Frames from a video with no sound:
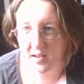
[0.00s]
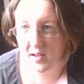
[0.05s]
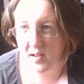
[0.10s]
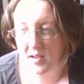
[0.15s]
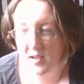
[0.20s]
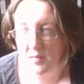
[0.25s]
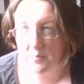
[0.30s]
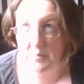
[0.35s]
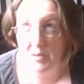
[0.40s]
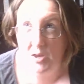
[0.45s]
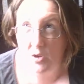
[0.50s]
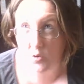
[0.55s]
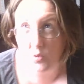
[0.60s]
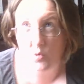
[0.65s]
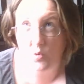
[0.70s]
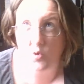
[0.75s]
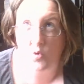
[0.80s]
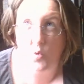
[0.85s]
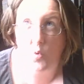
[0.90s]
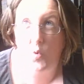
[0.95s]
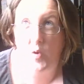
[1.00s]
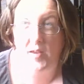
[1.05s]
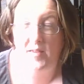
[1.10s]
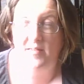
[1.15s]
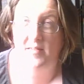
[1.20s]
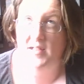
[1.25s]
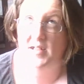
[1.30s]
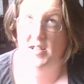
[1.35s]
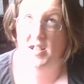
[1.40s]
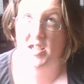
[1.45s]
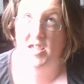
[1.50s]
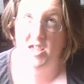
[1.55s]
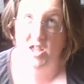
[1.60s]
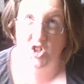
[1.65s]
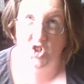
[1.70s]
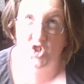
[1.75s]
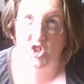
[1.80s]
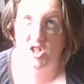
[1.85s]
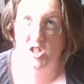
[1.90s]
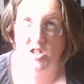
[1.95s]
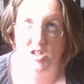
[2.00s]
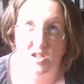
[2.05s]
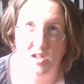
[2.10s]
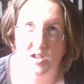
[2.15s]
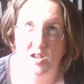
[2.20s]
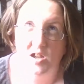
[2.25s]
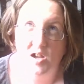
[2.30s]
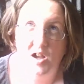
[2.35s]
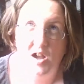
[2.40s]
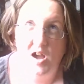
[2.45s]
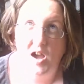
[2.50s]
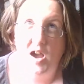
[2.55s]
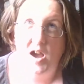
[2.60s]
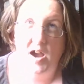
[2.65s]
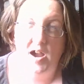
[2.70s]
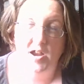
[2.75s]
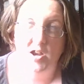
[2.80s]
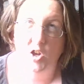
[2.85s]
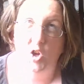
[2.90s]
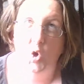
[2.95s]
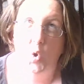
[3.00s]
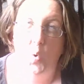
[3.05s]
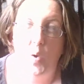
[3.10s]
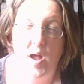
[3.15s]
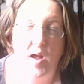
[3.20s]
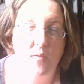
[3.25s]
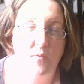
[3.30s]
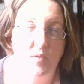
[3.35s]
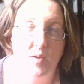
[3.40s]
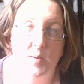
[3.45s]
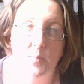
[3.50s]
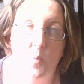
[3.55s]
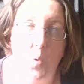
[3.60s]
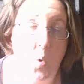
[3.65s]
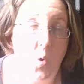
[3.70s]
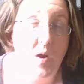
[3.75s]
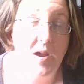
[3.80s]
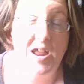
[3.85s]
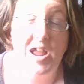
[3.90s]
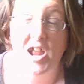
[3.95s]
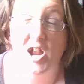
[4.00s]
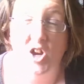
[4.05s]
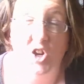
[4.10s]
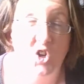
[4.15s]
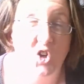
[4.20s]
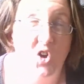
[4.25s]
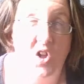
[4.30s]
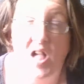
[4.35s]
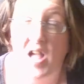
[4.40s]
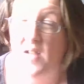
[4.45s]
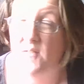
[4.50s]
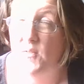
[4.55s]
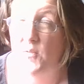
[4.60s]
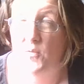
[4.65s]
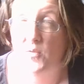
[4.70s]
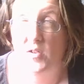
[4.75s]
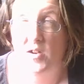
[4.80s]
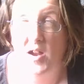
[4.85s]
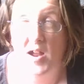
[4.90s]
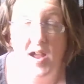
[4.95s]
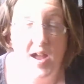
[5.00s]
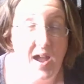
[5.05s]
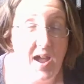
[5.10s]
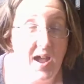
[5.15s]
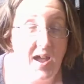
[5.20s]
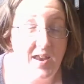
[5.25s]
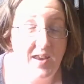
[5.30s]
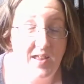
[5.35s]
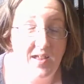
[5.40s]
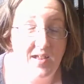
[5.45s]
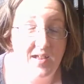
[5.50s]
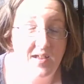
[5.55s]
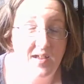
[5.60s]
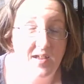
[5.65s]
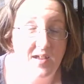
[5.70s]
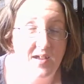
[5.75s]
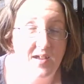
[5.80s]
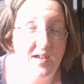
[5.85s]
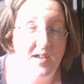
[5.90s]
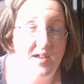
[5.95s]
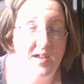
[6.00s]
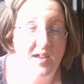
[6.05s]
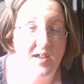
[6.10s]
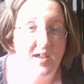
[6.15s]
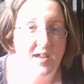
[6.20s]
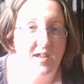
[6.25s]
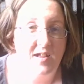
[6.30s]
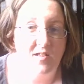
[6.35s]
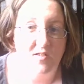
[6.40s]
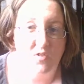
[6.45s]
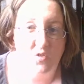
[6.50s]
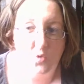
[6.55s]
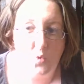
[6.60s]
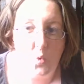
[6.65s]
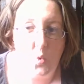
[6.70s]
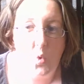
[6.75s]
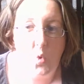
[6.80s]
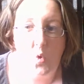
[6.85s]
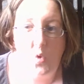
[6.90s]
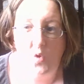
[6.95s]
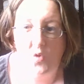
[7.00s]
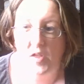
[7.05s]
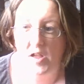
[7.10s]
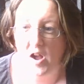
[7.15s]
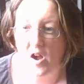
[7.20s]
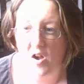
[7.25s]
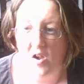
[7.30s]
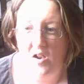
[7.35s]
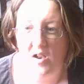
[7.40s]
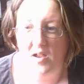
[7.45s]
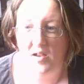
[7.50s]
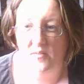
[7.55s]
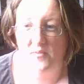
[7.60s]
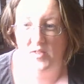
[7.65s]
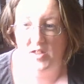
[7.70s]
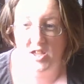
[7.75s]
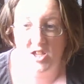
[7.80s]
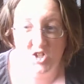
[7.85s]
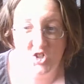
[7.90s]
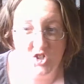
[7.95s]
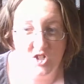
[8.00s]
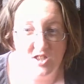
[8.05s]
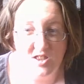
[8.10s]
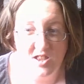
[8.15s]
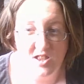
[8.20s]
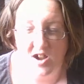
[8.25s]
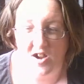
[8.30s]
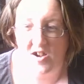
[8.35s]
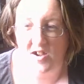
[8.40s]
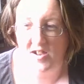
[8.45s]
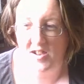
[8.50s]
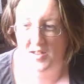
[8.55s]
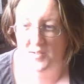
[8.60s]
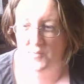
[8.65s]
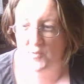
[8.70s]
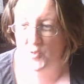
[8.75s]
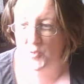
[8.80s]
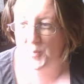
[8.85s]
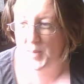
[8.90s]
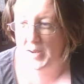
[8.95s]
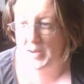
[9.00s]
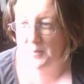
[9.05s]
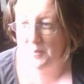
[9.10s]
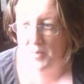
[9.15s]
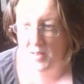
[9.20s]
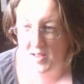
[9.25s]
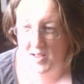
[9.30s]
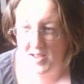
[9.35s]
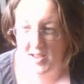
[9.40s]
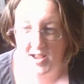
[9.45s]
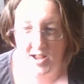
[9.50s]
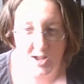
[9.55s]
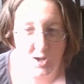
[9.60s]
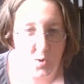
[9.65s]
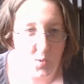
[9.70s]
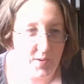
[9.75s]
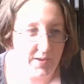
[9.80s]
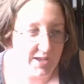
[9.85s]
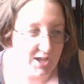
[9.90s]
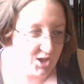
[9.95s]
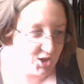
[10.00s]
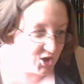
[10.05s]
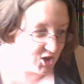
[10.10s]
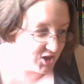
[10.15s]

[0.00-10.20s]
in. Indoor toys like a kitchen. I know every boy and girl I've ever had in school, they all love the kitchen. They all love dramatic play and going and